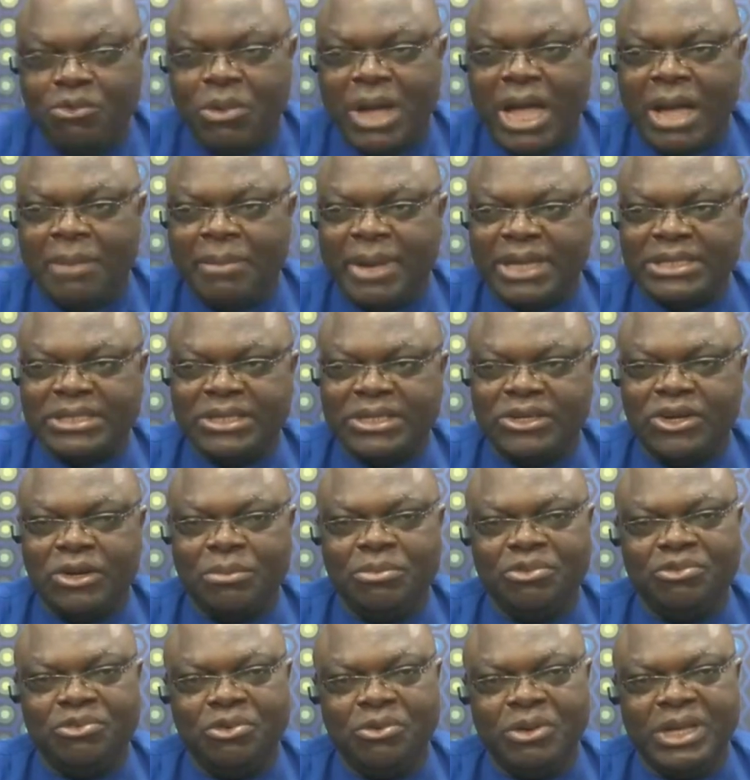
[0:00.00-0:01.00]
one ambassador
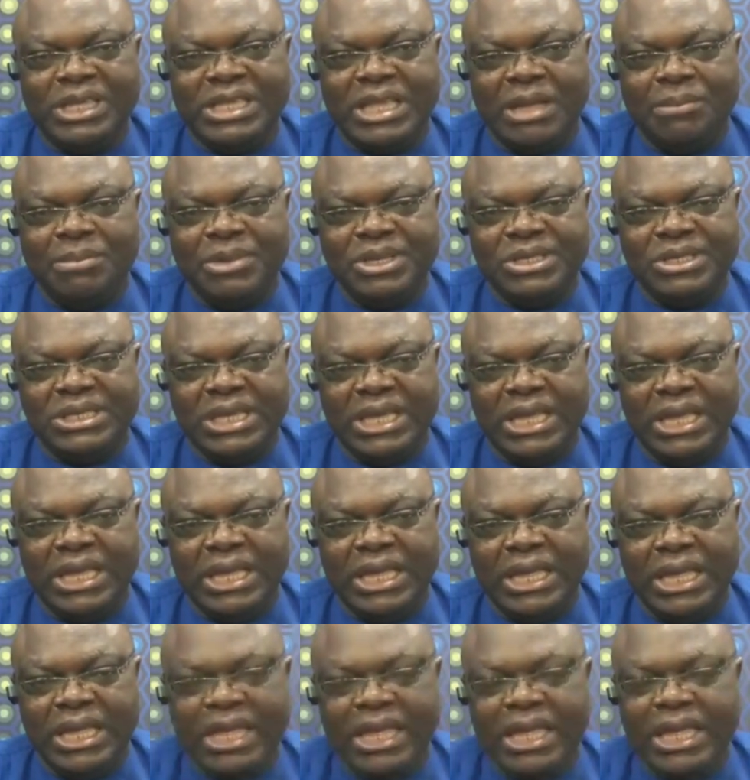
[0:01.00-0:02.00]
before where they
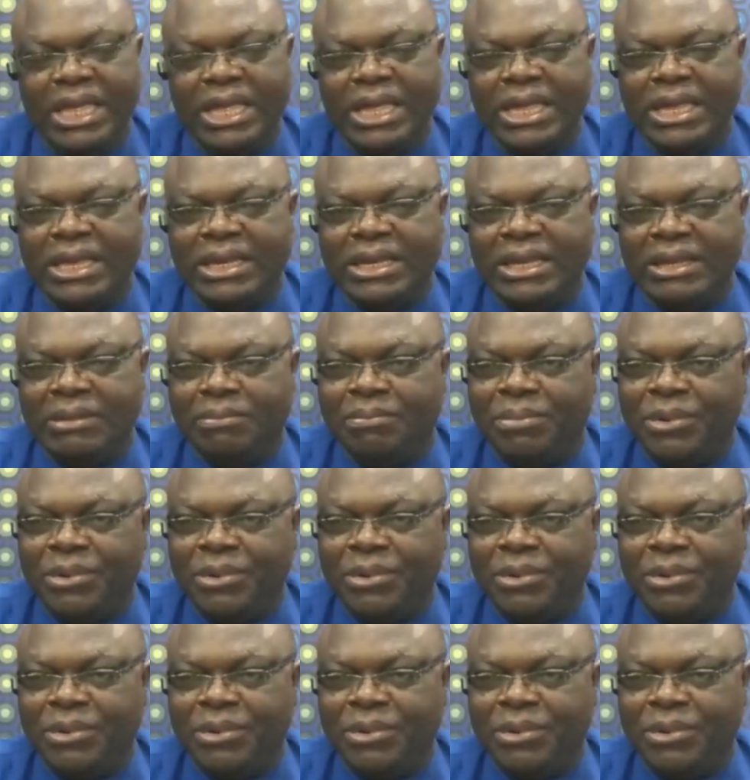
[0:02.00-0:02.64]
say the